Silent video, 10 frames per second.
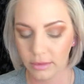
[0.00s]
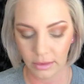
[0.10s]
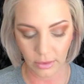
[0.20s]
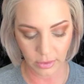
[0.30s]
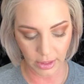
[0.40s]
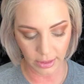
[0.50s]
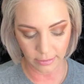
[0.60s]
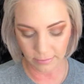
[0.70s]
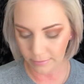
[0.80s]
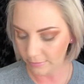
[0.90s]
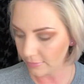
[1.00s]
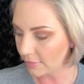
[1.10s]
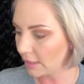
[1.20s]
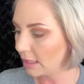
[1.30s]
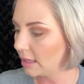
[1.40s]
Okay,
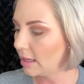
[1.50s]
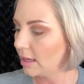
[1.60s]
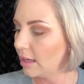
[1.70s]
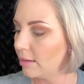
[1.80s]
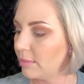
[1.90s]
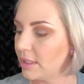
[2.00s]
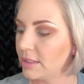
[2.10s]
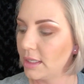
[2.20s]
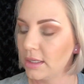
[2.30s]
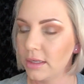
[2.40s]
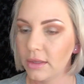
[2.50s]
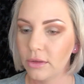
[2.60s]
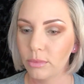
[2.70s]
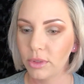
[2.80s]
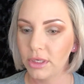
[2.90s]
I'm gonna take
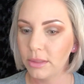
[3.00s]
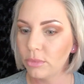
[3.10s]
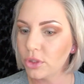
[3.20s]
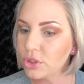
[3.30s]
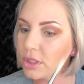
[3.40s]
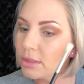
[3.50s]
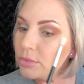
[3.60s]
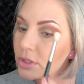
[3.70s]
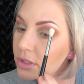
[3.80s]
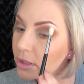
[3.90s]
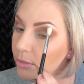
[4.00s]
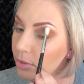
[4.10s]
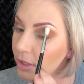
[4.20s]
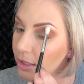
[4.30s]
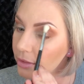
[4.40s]
another blending brush and I'm just gonna
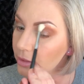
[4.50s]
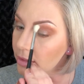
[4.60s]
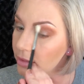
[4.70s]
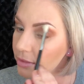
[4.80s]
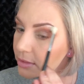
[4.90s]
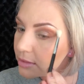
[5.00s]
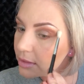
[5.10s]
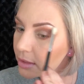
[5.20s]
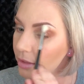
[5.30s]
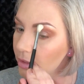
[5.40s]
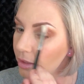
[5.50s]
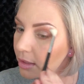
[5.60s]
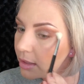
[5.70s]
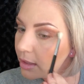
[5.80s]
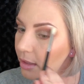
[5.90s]
blend this
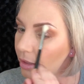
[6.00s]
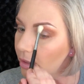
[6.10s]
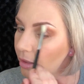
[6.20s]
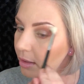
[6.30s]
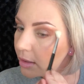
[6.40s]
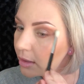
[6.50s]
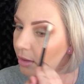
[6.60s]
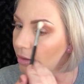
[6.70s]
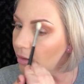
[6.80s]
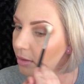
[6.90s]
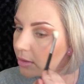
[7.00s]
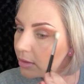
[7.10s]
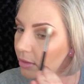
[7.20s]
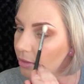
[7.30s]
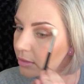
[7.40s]

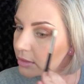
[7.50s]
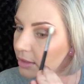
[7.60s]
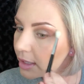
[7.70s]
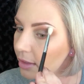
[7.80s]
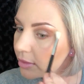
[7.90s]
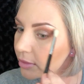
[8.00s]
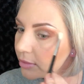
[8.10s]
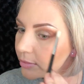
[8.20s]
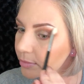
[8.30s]
all together.